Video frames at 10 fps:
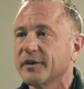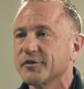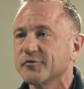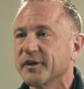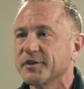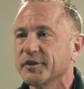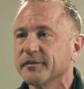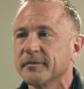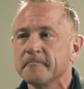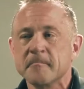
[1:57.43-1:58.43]

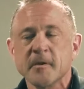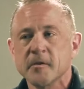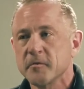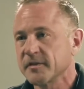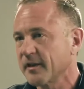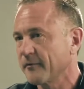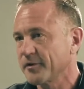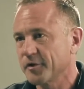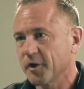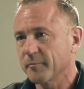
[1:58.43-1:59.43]
registration. The
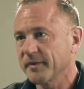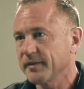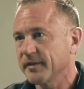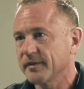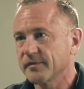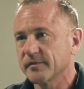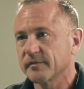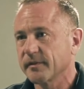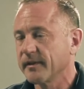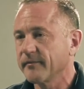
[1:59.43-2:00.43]
Salvation Army is
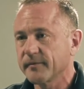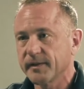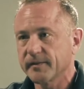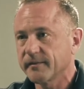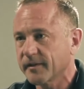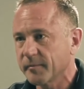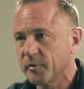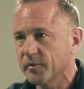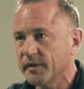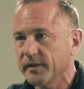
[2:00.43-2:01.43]
gifting the
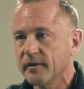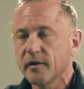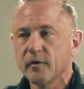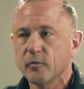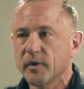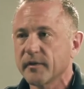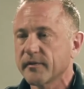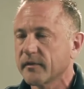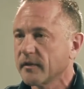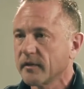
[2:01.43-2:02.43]
community
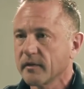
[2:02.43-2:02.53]
with